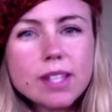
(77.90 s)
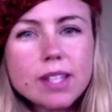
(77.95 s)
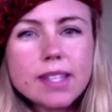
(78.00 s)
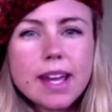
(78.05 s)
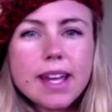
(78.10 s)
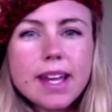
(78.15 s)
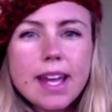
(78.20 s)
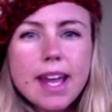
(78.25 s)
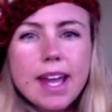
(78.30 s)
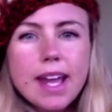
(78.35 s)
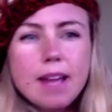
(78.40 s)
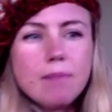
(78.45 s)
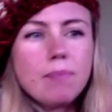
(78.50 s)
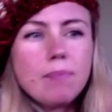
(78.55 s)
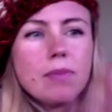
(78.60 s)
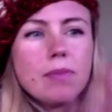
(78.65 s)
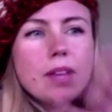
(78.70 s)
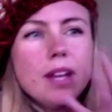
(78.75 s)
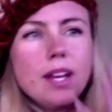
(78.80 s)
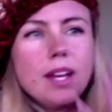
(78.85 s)
they
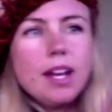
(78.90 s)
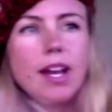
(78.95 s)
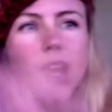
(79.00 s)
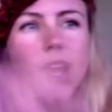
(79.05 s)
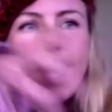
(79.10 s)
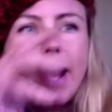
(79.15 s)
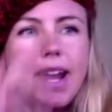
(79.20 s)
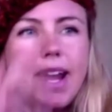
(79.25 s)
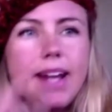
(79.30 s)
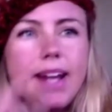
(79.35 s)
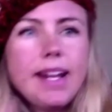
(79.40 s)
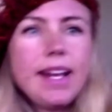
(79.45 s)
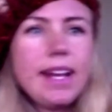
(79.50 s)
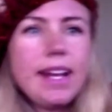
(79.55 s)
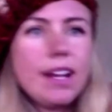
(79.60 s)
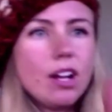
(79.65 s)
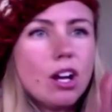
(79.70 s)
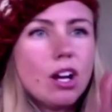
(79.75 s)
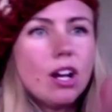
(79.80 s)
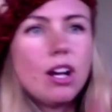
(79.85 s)
keep
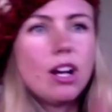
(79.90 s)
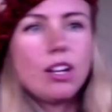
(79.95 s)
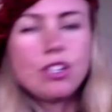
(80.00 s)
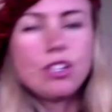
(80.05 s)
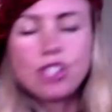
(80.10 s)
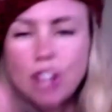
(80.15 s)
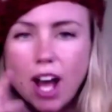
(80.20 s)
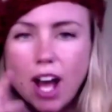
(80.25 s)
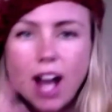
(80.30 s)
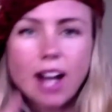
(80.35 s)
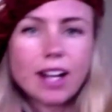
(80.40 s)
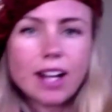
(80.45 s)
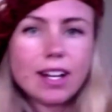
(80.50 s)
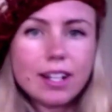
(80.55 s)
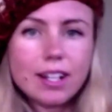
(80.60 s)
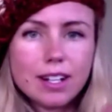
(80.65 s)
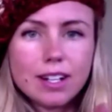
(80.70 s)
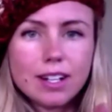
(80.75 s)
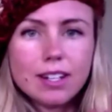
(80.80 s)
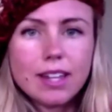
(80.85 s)
eating
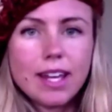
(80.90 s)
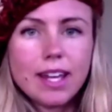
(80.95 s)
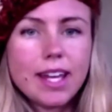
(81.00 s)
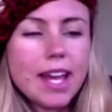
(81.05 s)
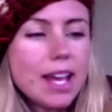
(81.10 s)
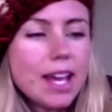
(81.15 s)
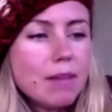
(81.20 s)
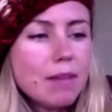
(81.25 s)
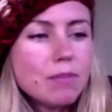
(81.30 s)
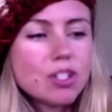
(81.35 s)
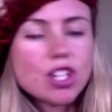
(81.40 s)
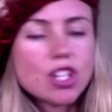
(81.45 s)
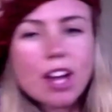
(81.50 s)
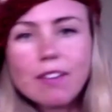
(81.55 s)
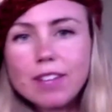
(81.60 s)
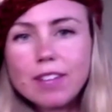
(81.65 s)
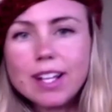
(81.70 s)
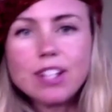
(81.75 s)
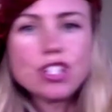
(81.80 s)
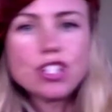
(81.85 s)
junk. They keep
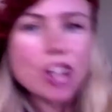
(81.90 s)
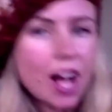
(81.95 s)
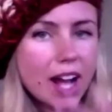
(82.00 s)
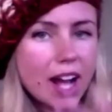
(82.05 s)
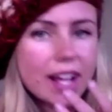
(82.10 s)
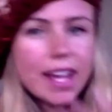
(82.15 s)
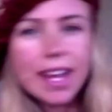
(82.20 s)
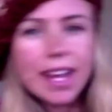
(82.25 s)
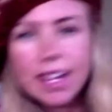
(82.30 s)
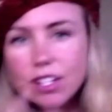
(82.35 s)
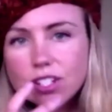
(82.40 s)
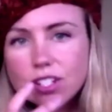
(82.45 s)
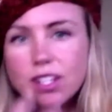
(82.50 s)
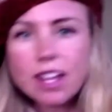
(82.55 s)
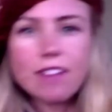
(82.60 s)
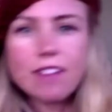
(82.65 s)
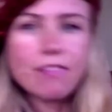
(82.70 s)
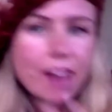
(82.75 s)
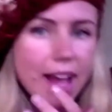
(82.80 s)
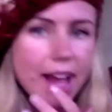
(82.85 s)
shoveling junk into
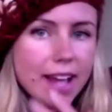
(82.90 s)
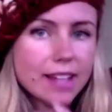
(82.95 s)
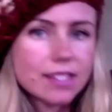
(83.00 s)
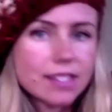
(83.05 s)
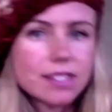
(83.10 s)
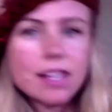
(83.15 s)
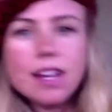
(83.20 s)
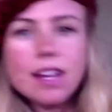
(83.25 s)
their face,